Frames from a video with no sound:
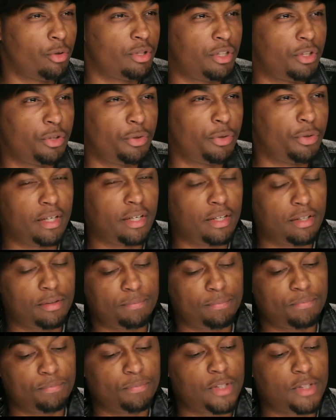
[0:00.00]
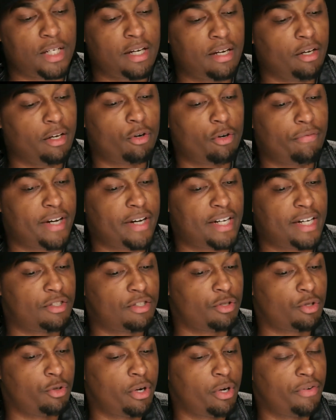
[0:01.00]
to
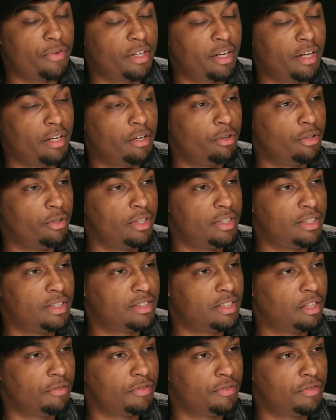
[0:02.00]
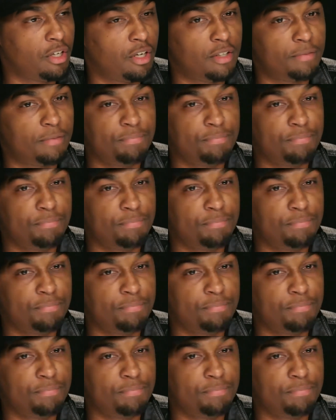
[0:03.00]
fashion school. Everything I know is self-taught,